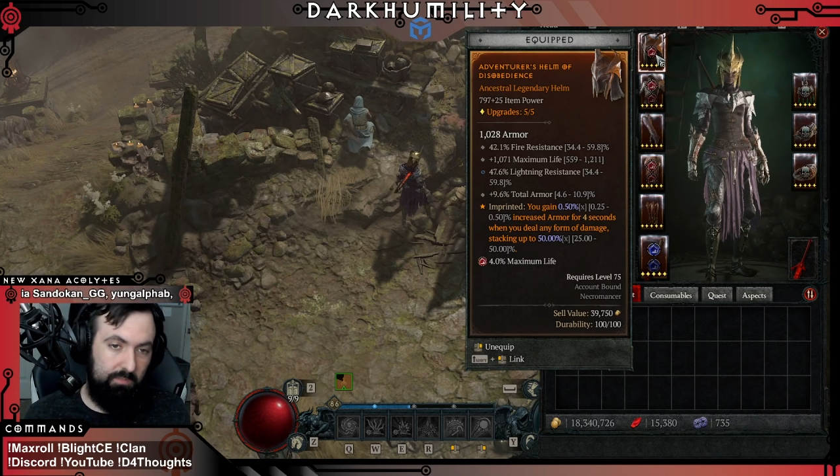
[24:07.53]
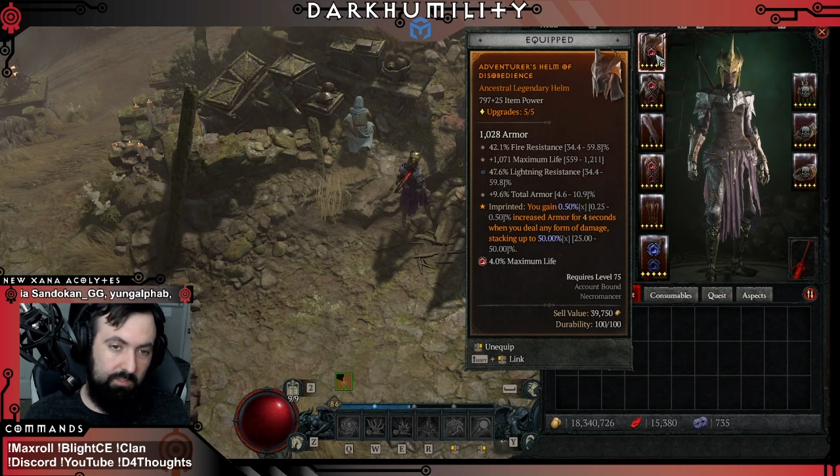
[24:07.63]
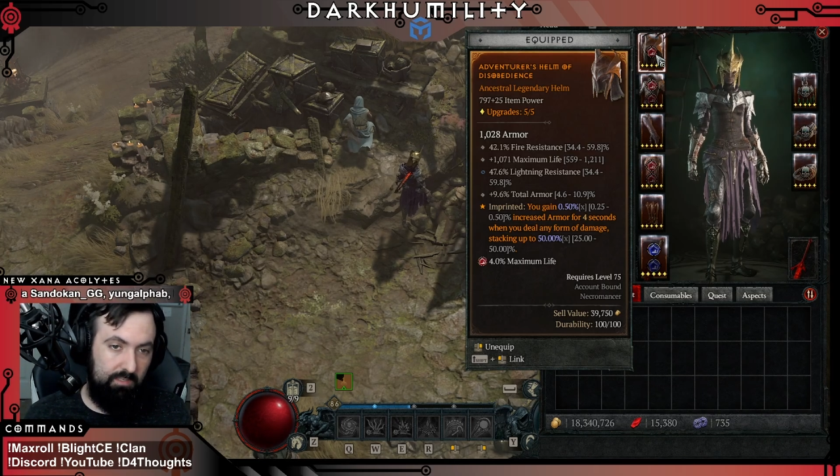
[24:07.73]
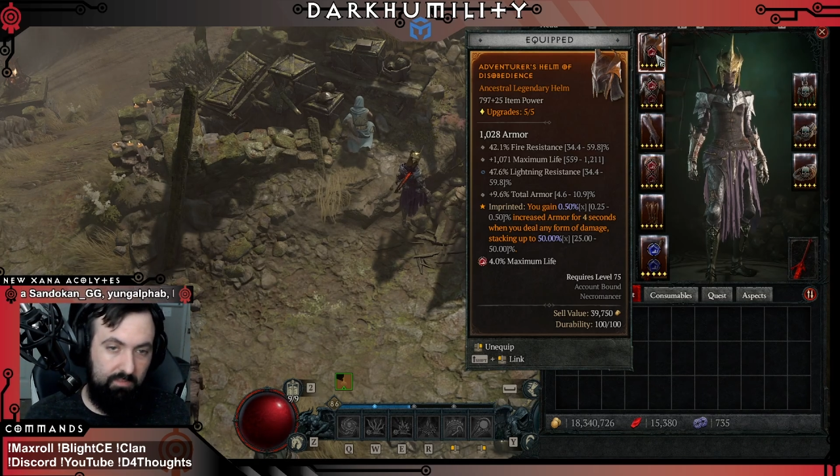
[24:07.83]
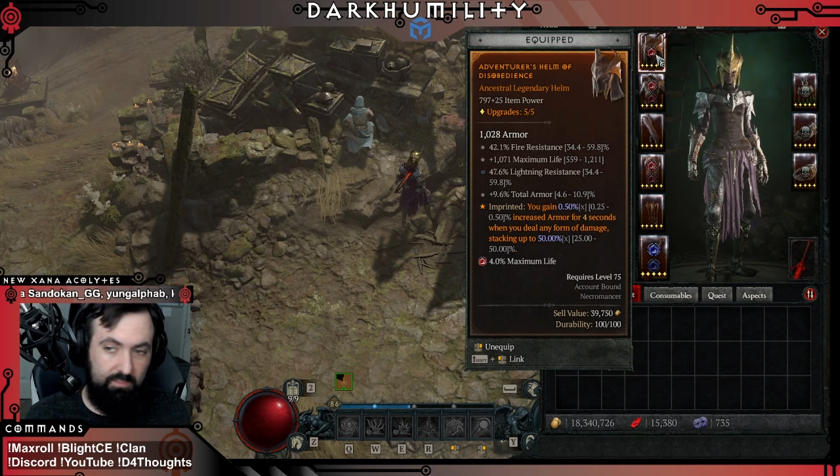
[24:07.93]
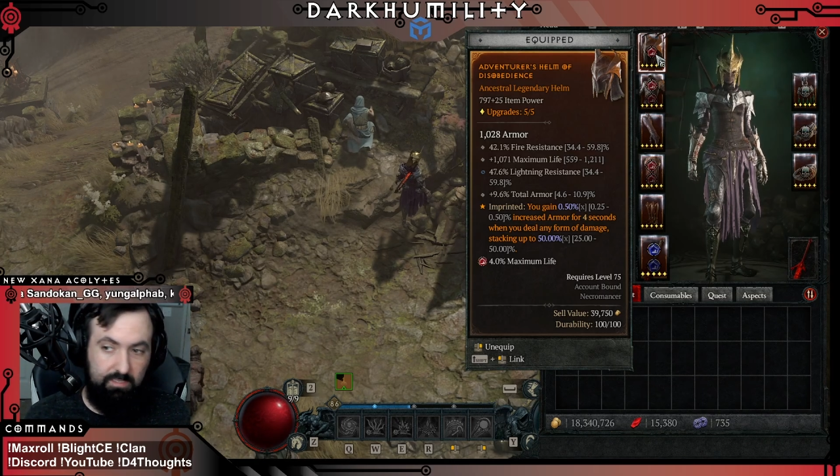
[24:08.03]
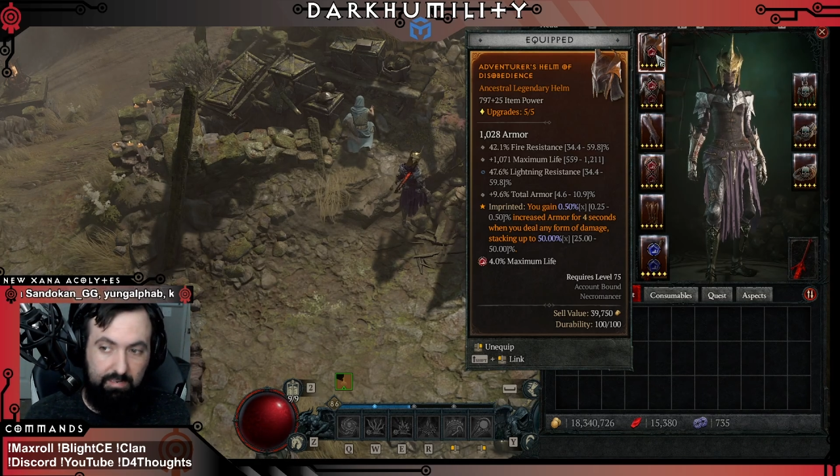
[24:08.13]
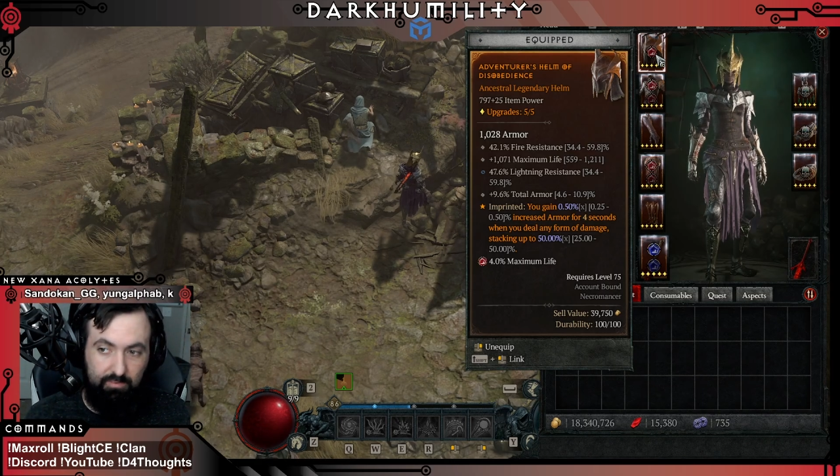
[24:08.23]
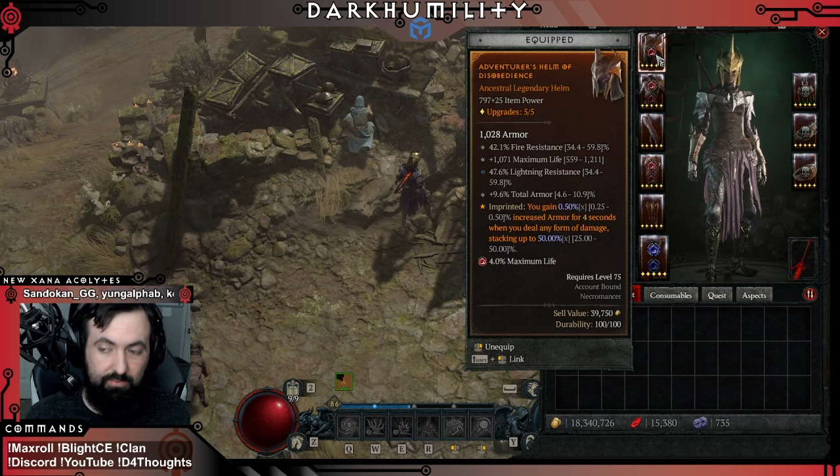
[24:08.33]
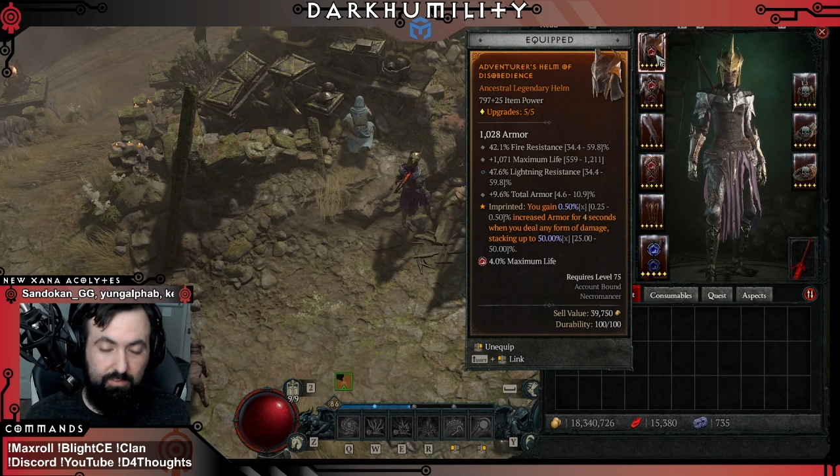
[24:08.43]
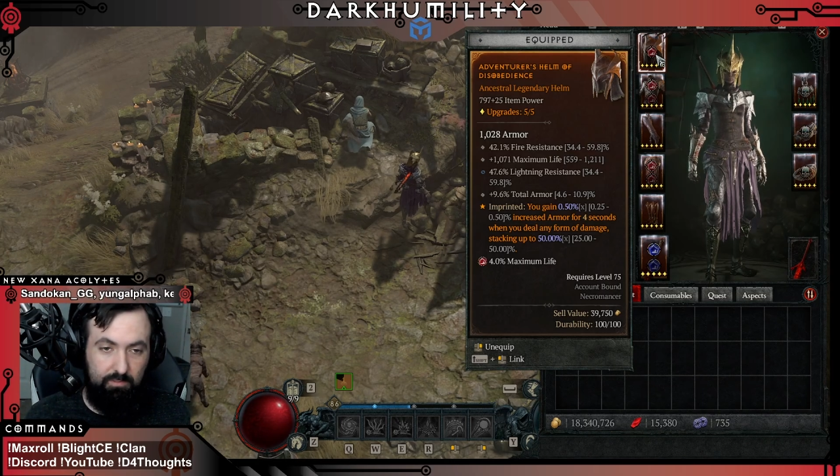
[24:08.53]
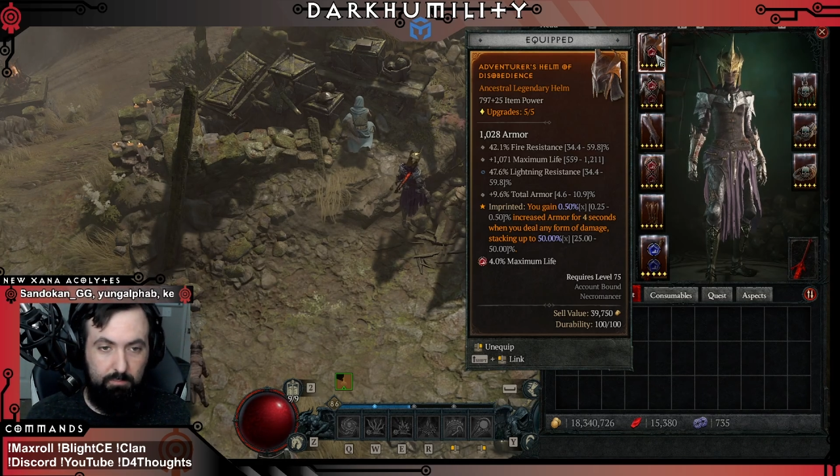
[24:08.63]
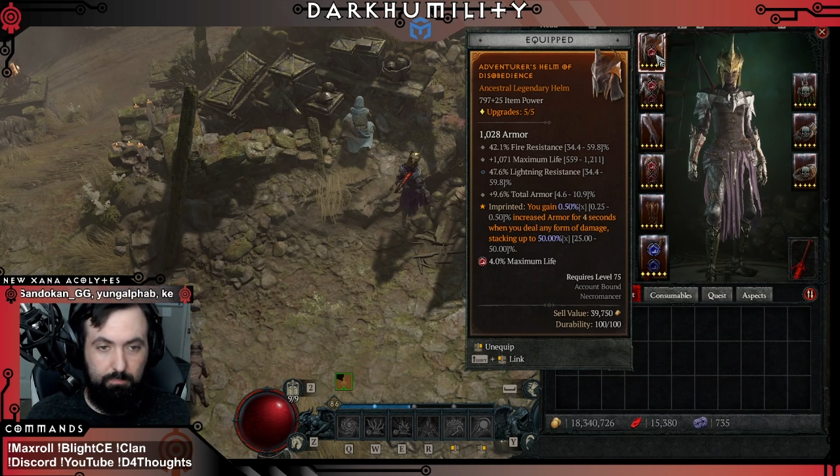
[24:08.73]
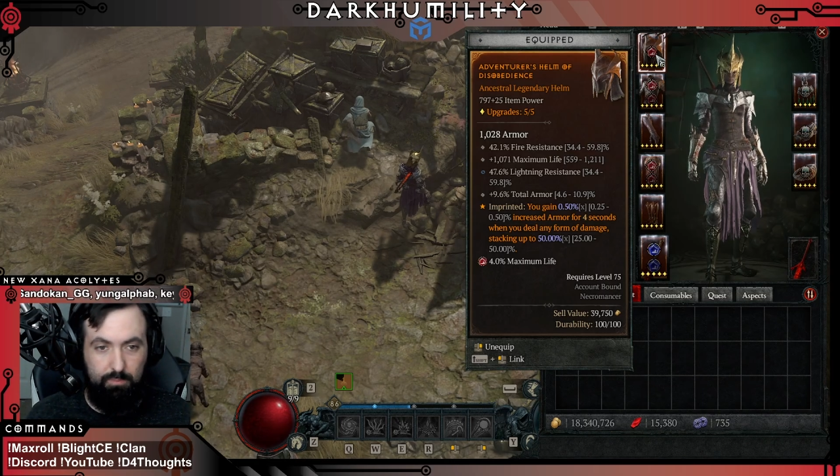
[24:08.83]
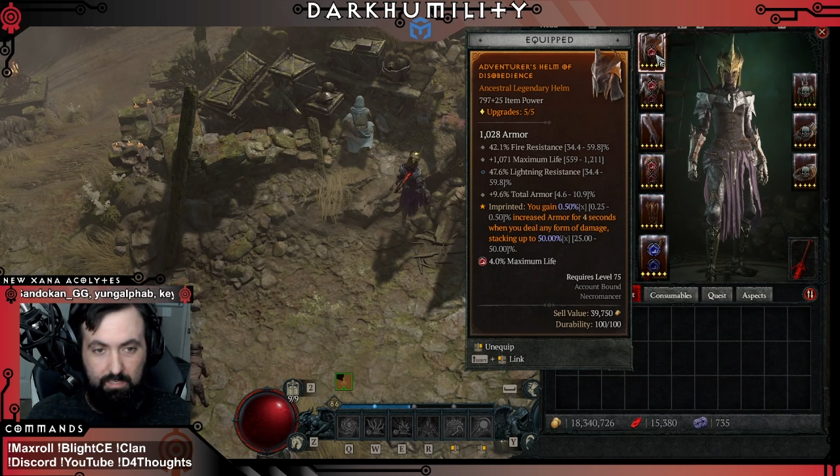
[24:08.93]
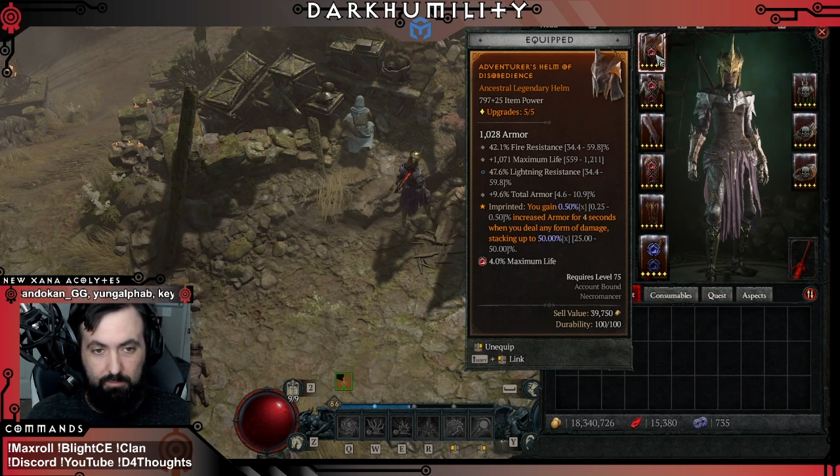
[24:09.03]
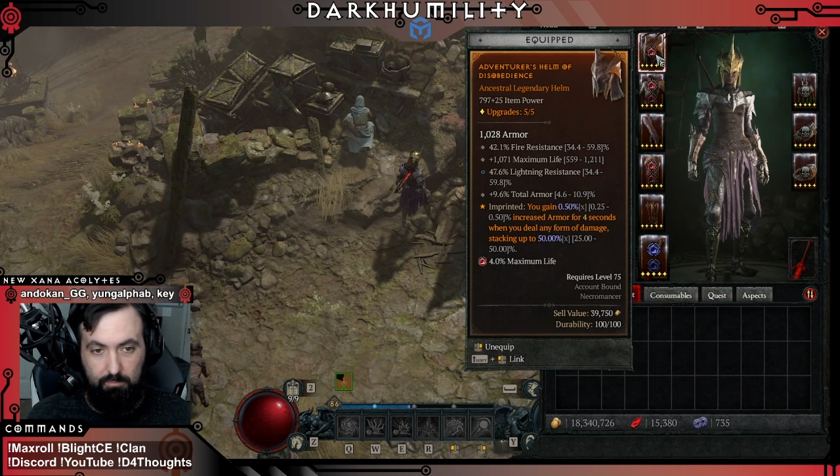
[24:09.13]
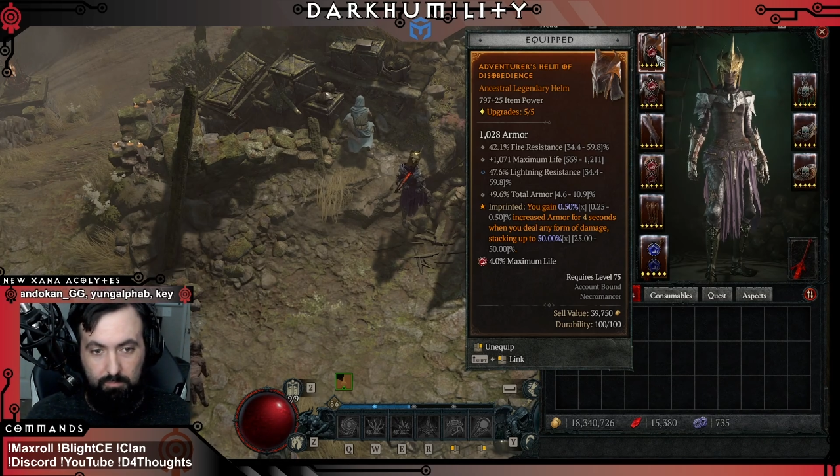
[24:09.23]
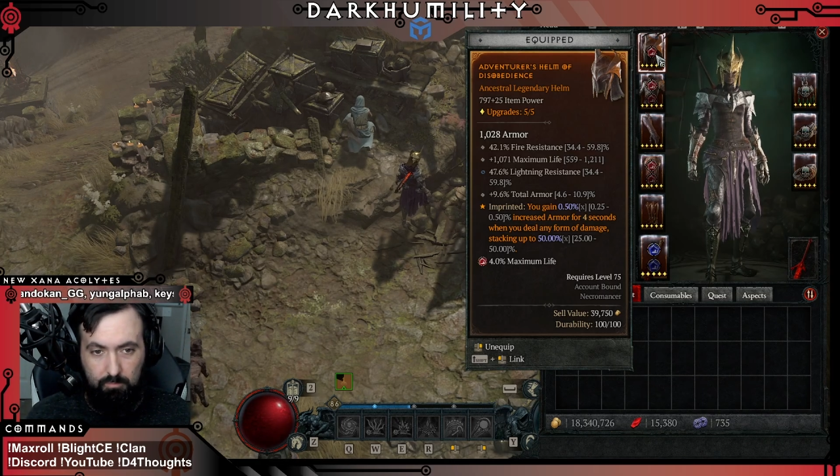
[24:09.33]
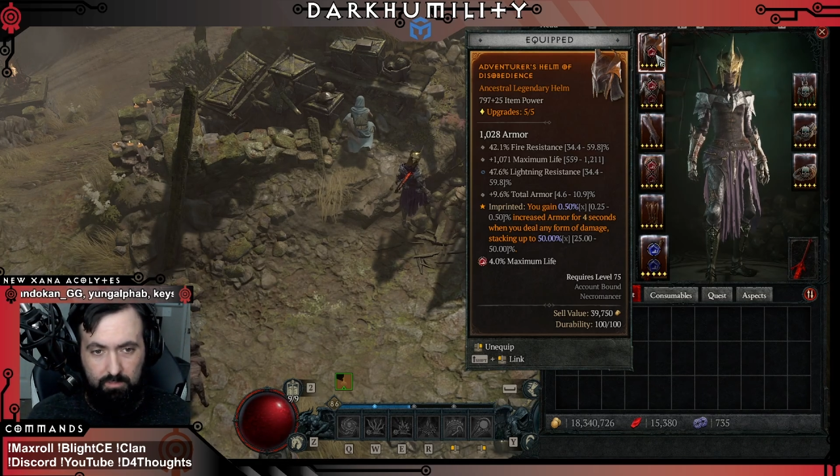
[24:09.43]
is to give us everything we could
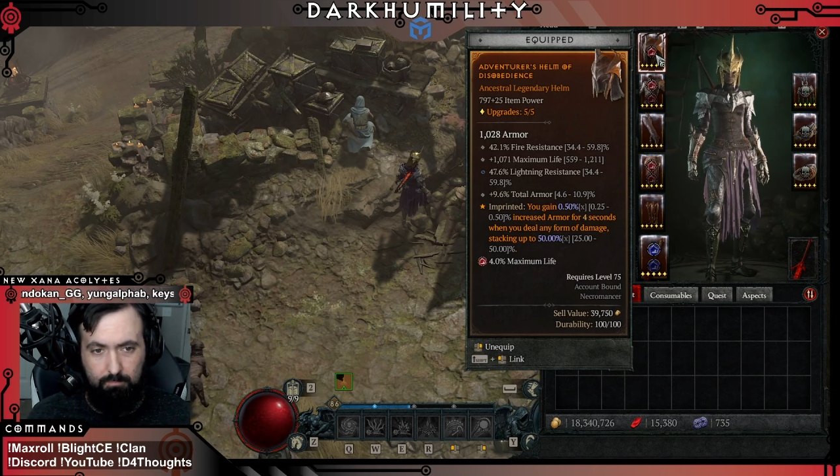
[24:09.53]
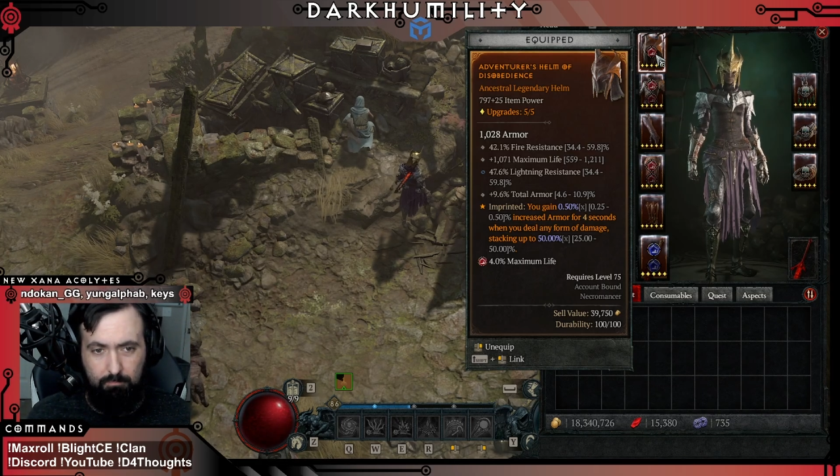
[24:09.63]
possibly want,